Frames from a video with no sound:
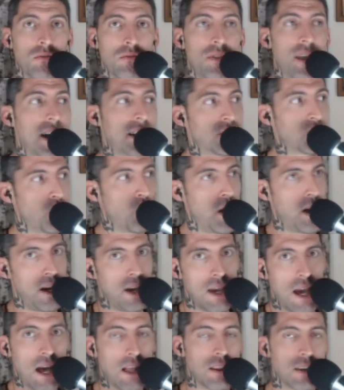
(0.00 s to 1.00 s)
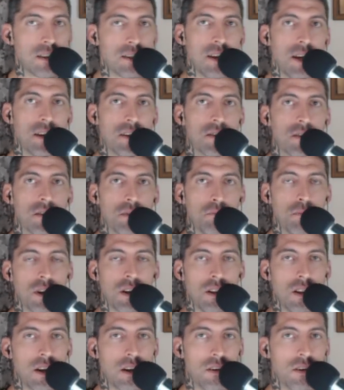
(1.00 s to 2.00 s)
That's why Alexander
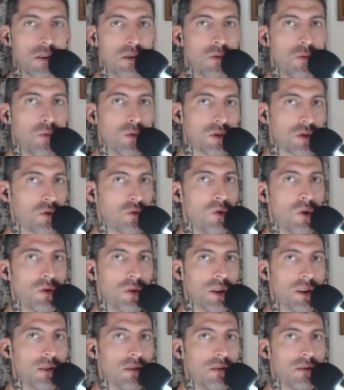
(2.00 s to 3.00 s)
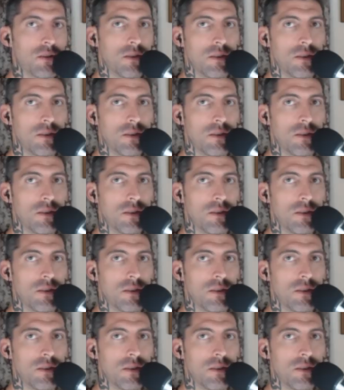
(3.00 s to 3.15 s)
McLaren was quoted.